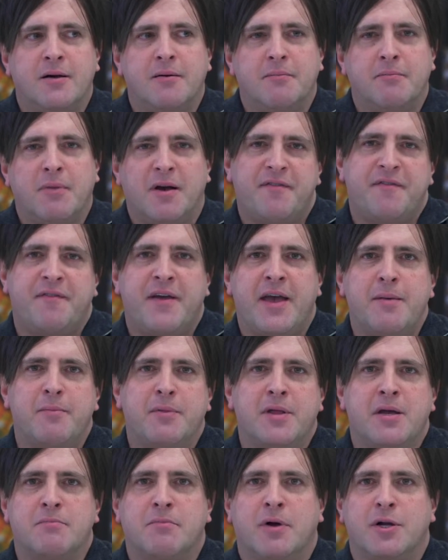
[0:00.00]
My
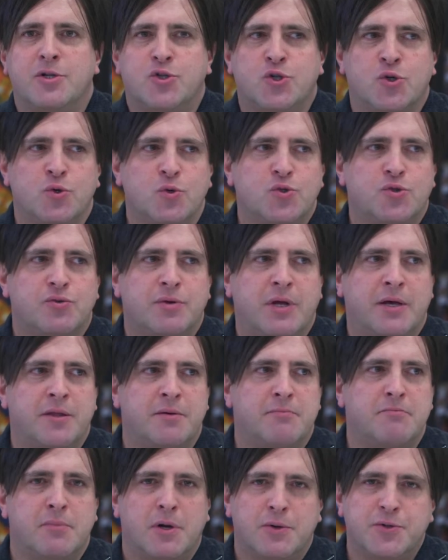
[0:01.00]
family and my children are the
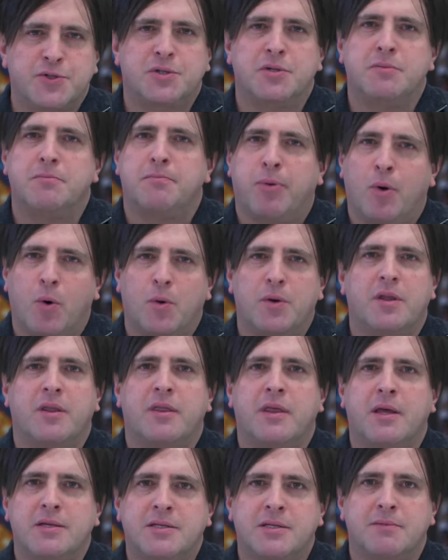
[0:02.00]
most important
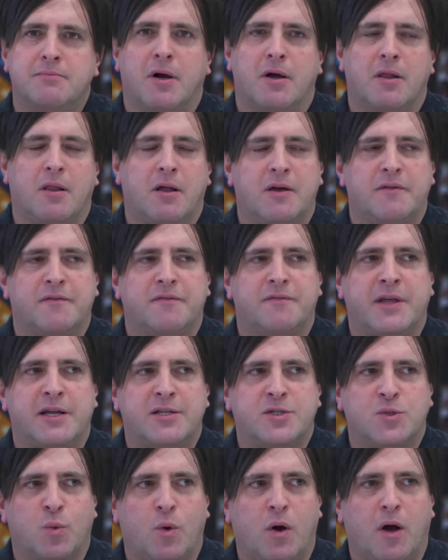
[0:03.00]
things in my life.
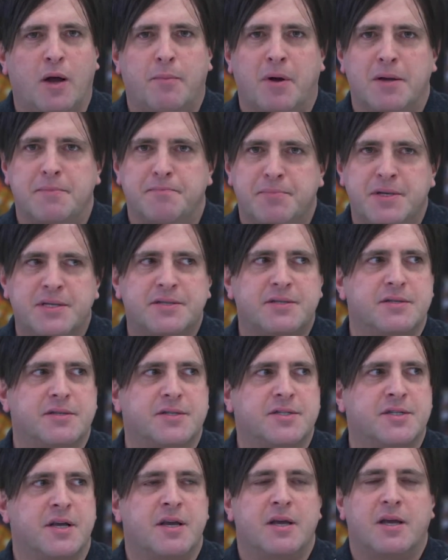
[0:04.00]
That's why my
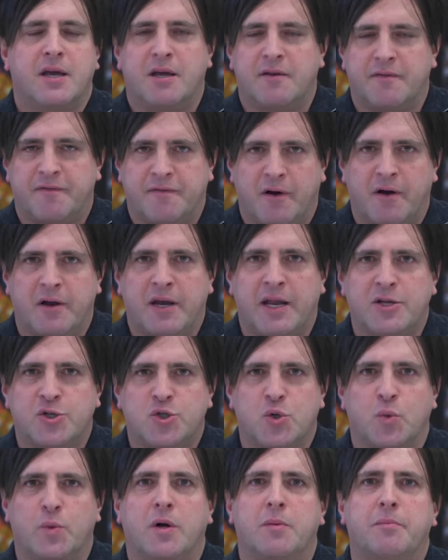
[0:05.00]
business and
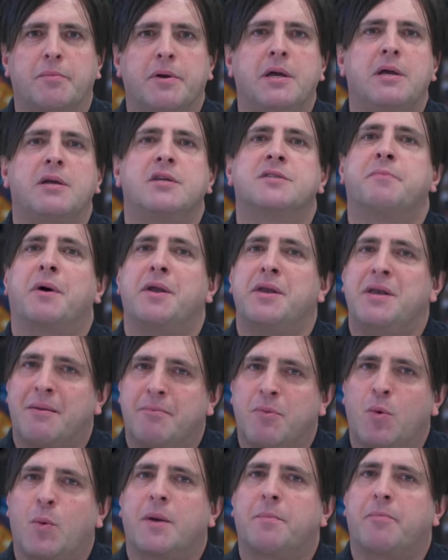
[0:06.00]
financial well-being is my
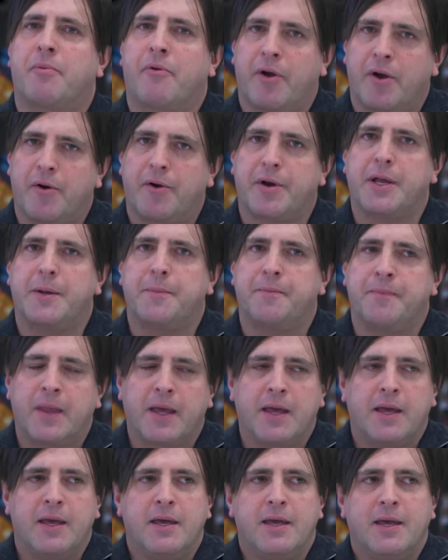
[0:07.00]
number one priority.
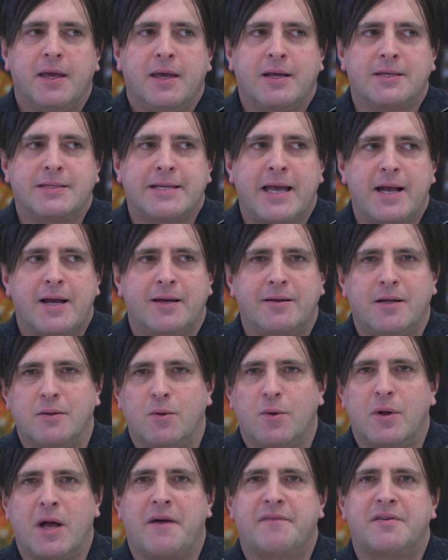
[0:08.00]
Because how can I
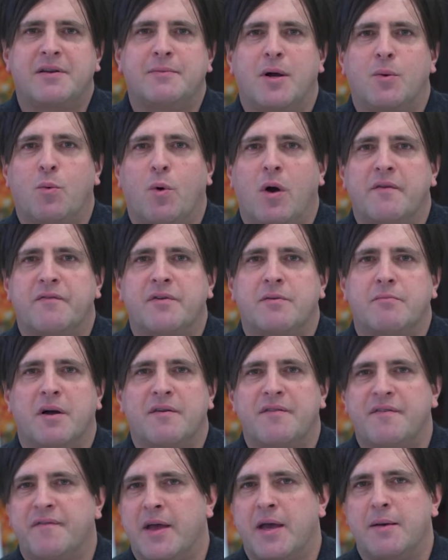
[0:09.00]
look after my wife and my
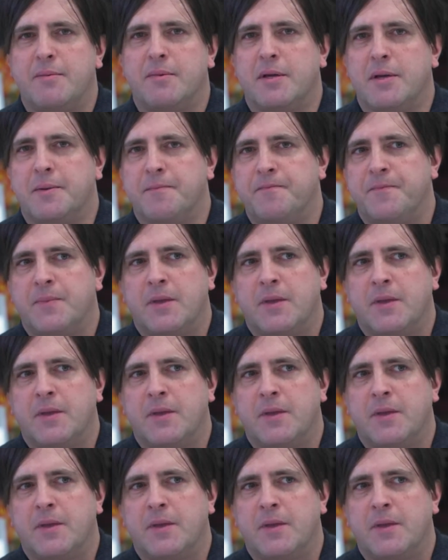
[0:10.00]
family